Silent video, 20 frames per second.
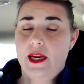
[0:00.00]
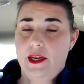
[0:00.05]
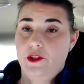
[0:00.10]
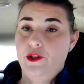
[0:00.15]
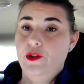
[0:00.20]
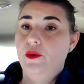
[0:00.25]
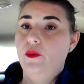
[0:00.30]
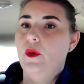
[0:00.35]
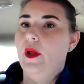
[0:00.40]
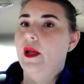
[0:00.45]
There
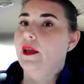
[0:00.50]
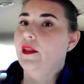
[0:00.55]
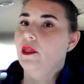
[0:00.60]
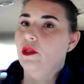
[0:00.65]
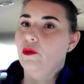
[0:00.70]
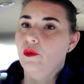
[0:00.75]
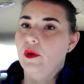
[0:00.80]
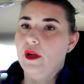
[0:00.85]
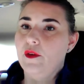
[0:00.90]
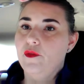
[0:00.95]
it is.
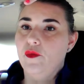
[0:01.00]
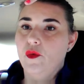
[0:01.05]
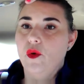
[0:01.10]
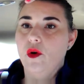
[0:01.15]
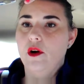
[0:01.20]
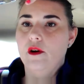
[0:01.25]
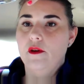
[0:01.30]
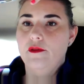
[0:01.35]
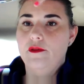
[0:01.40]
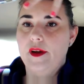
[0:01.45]

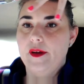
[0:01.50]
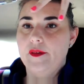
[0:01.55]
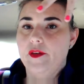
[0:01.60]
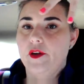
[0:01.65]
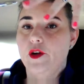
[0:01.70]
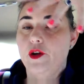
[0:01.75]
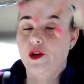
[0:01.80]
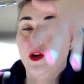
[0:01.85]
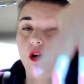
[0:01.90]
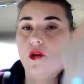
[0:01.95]
I do a
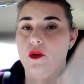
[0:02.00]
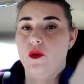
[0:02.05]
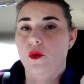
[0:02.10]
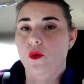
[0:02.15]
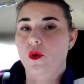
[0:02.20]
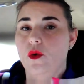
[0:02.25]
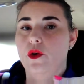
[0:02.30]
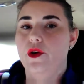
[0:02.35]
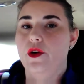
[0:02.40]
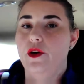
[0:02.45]
giant
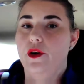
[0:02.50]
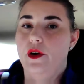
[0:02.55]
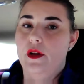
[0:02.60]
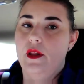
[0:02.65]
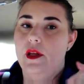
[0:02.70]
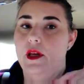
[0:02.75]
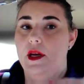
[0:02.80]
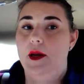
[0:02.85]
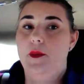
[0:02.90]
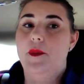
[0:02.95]
order for
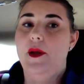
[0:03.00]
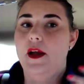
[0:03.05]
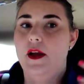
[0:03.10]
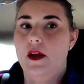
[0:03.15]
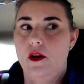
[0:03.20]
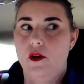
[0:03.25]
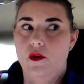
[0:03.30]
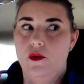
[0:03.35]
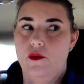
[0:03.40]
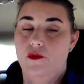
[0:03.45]
large
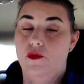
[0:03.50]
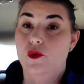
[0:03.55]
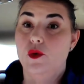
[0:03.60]
pieces of